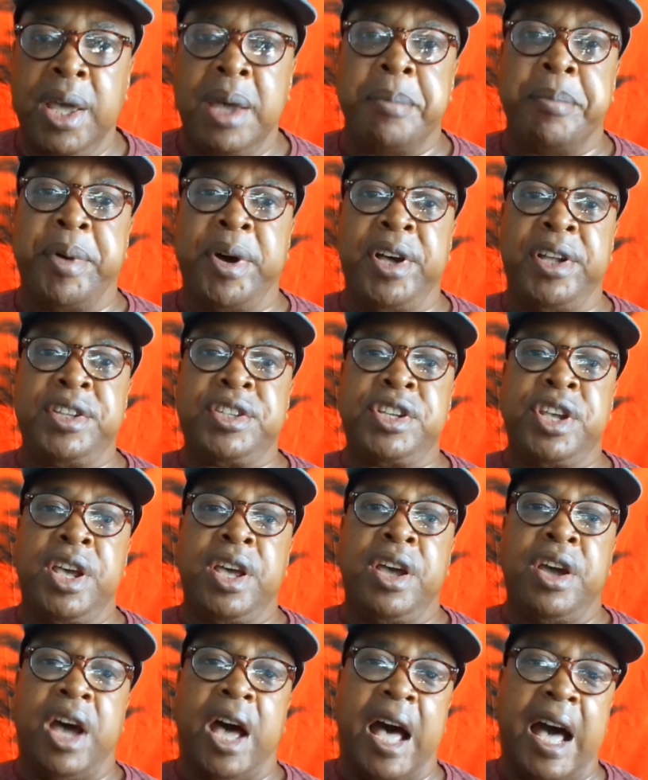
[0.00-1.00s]
But
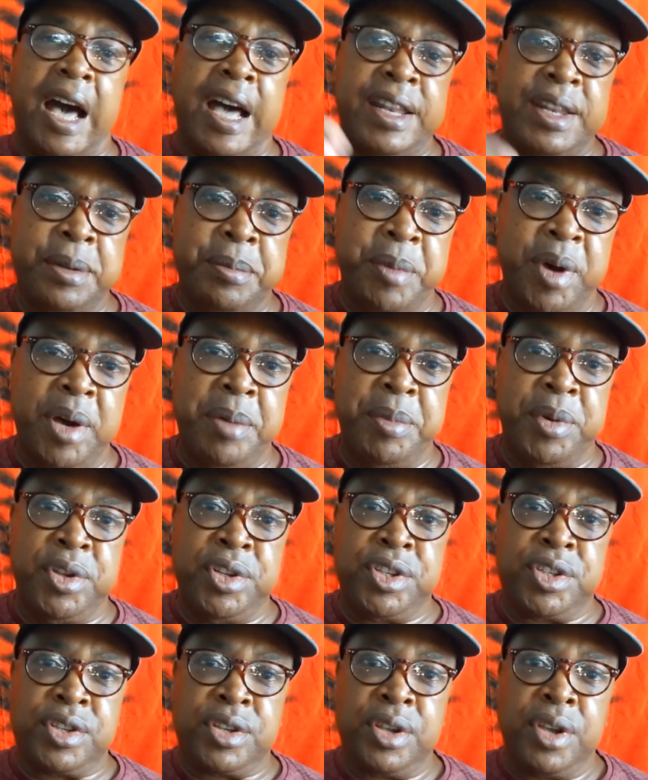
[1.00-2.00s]
at the
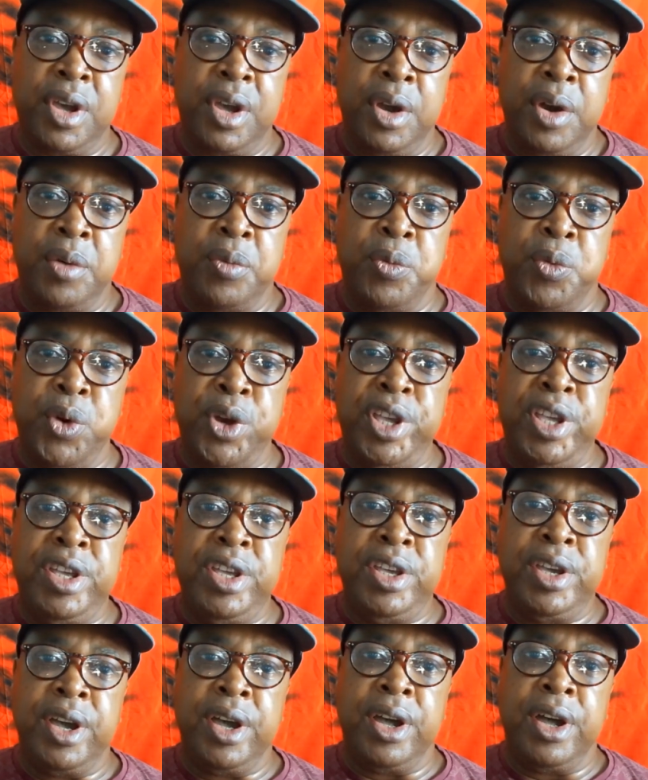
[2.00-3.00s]
moment,
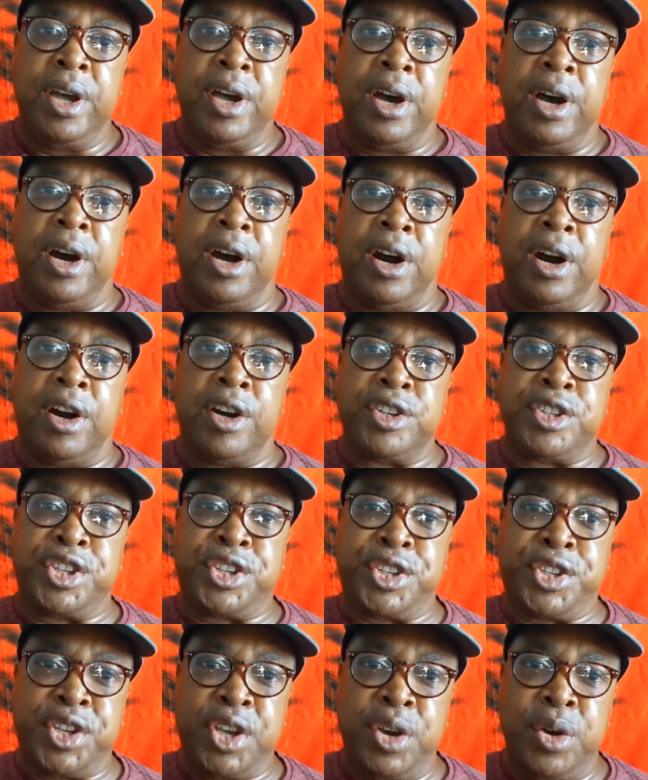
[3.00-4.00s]
we are
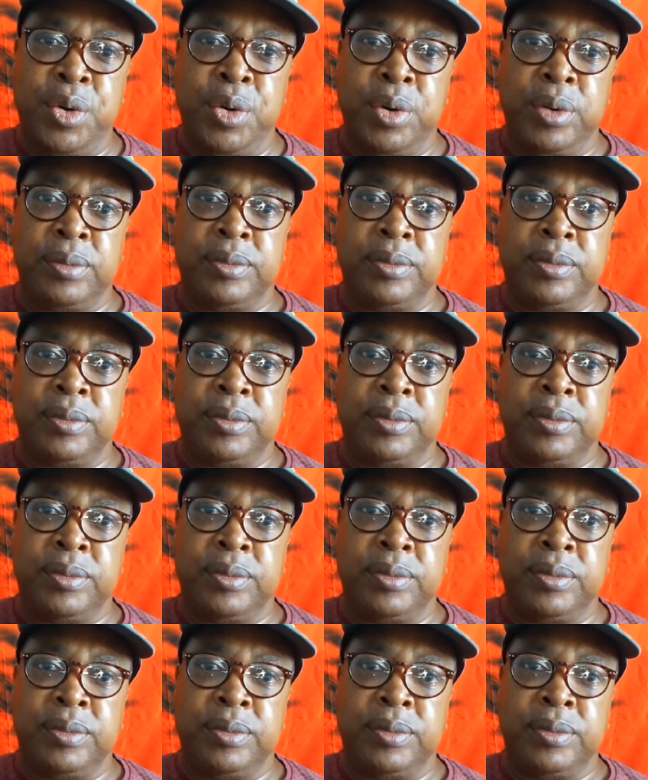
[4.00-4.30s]
so